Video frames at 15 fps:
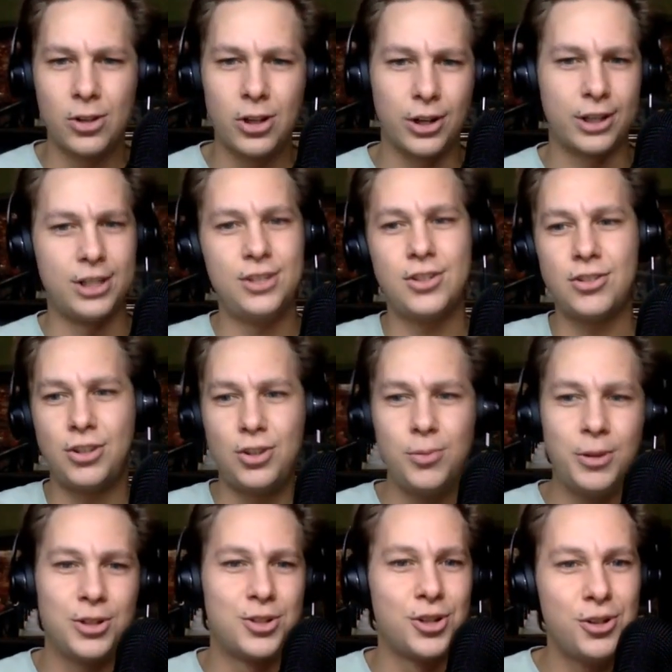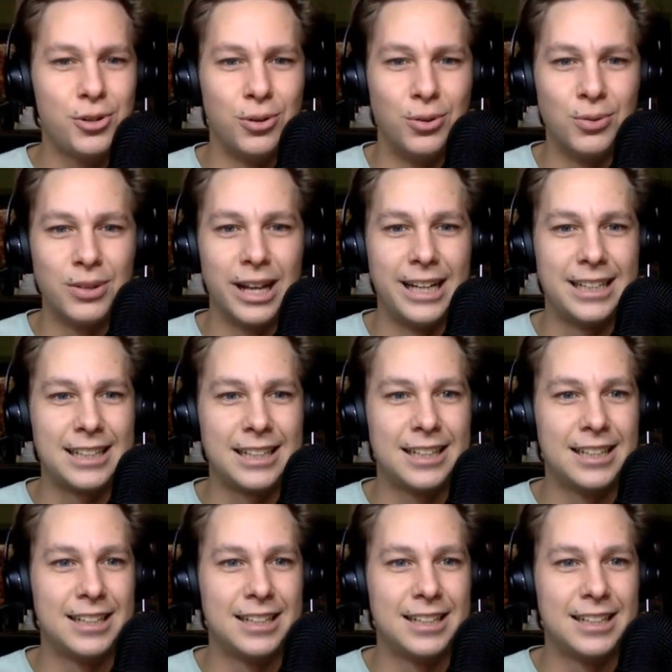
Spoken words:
Look, he's a human too. Like,